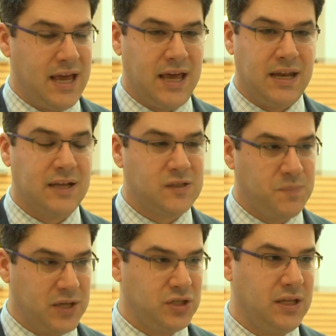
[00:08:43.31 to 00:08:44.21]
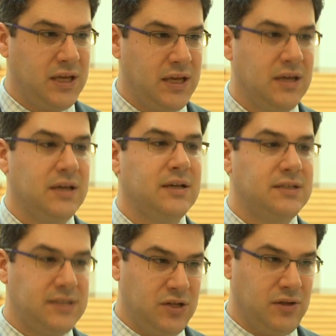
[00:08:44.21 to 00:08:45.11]
and especially
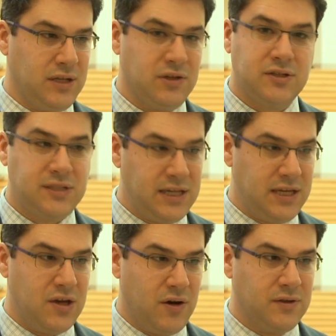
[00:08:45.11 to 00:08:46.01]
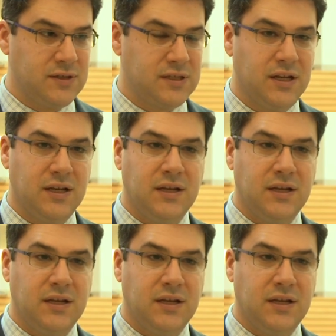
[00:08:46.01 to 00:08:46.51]
senior leaders, CEOs,